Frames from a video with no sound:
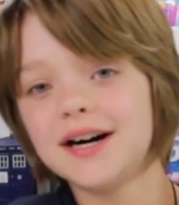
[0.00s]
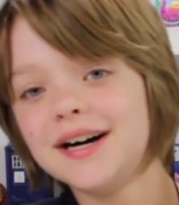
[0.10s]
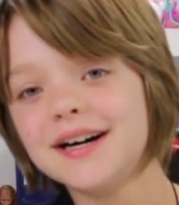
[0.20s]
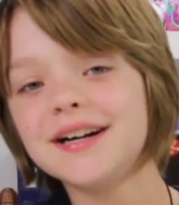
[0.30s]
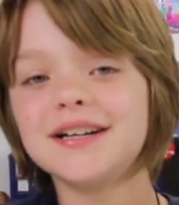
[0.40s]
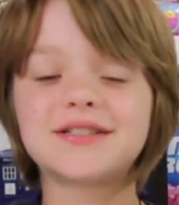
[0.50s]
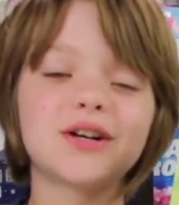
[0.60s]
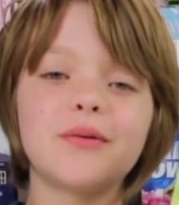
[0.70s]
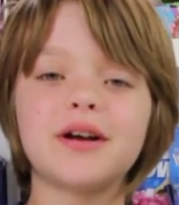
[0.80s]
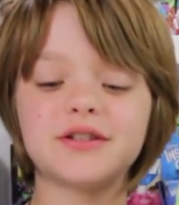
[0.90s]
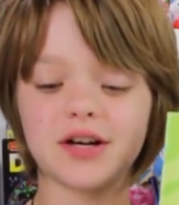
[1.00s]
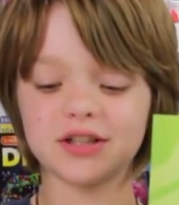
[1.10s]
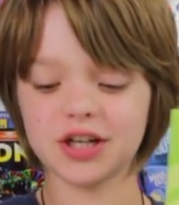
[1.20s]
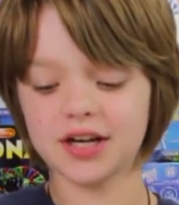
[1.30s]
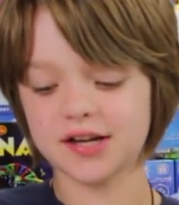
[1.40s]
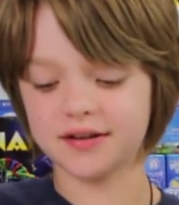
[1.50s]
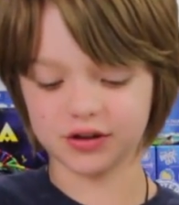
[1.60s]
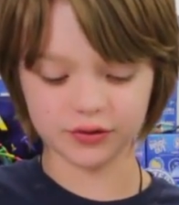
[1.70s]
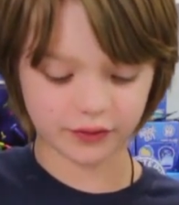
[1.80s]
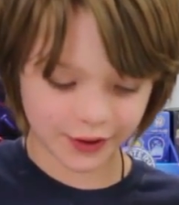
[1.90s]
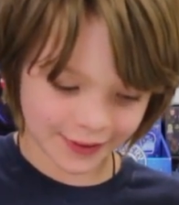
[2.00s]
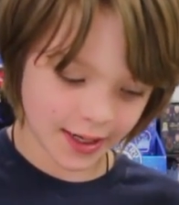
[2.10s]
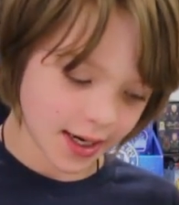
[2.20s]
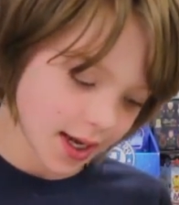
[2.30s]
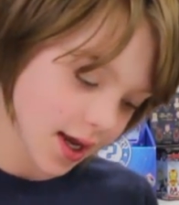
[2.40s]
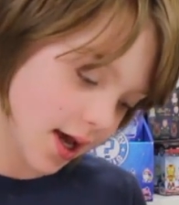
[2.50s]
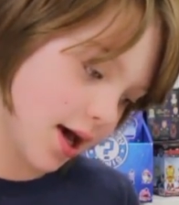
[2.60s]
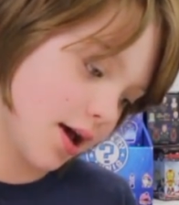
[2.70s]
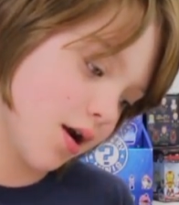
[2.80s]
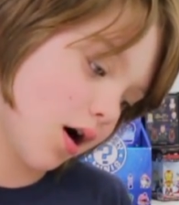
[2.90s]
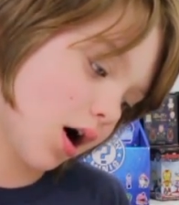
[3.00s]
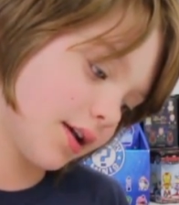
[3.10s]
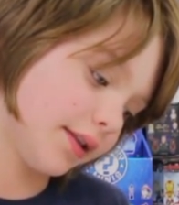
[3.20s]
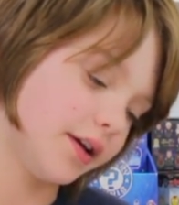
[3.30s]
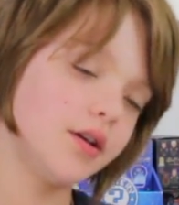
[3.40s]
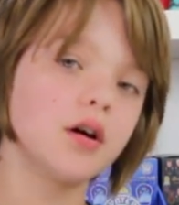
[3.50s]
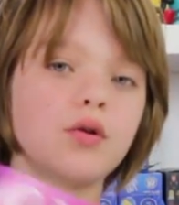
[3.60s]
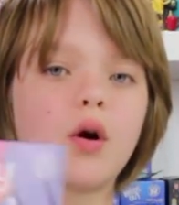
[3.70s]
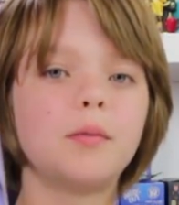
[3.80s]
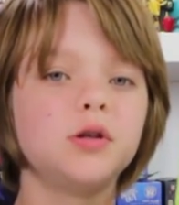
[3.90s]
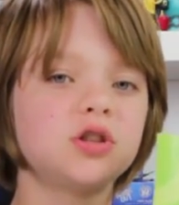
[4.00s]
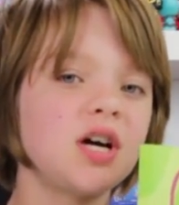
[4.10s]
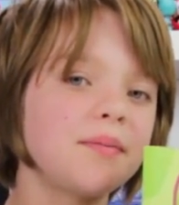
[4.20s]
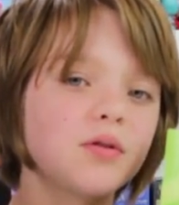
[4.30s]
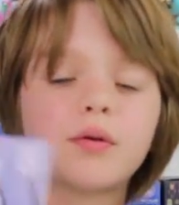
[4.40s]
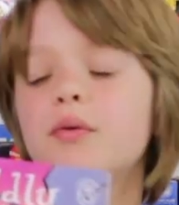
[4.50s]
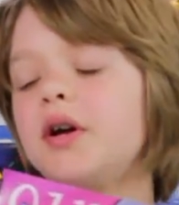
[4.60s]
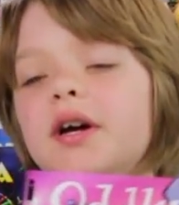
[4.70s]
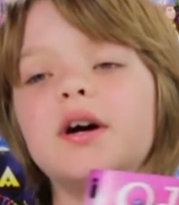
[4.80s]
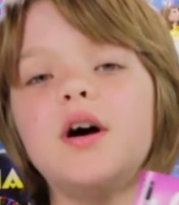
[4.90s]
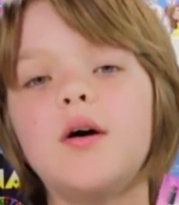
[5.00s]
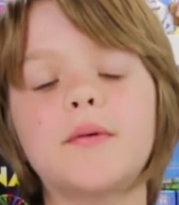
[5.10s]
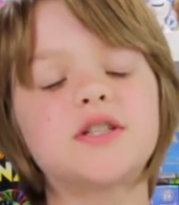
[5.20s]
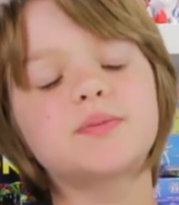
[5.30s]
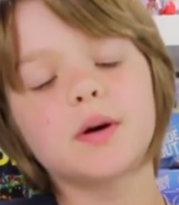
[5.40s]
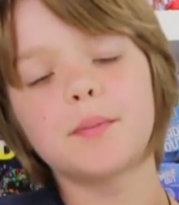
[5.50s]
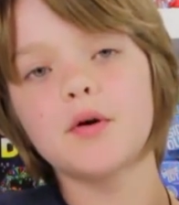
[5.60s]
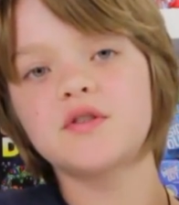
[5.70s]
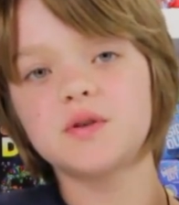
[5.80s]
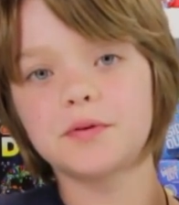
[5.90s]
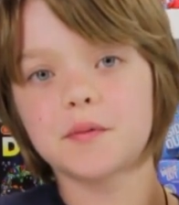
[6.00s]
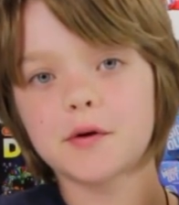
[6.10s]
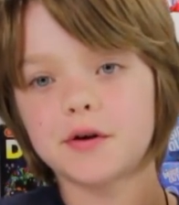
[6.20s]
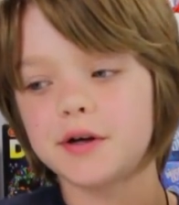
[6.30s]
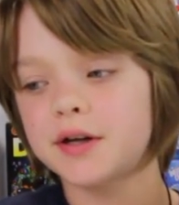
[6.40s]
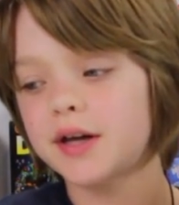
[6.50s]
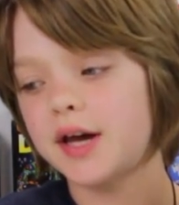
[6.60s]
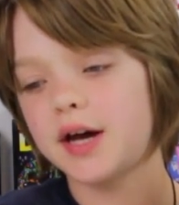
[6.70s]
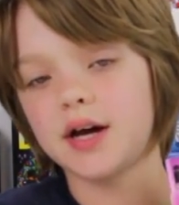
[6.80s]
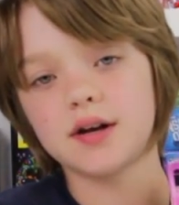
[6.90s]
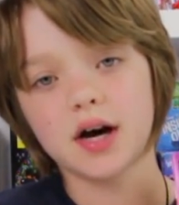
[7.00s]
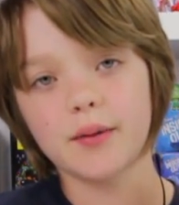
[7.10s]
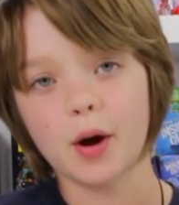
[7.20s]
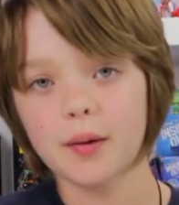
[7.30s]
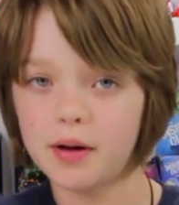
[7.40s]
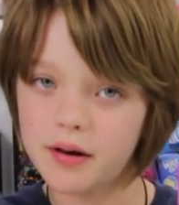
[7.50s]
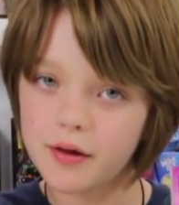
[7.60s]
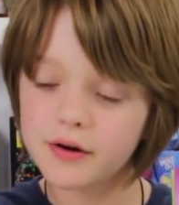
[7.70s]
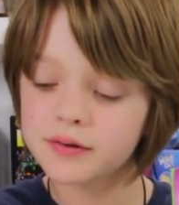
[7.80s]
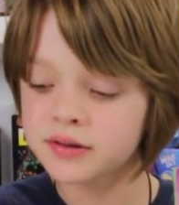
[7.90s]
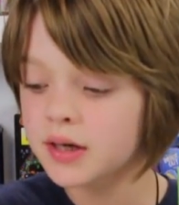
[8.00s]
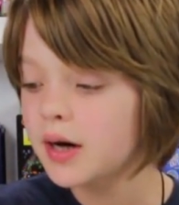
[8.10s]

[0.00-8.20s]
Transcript: so we also got Giant Days issue four and Oddly Normal chapter three, which were both super duper good and I recommend those.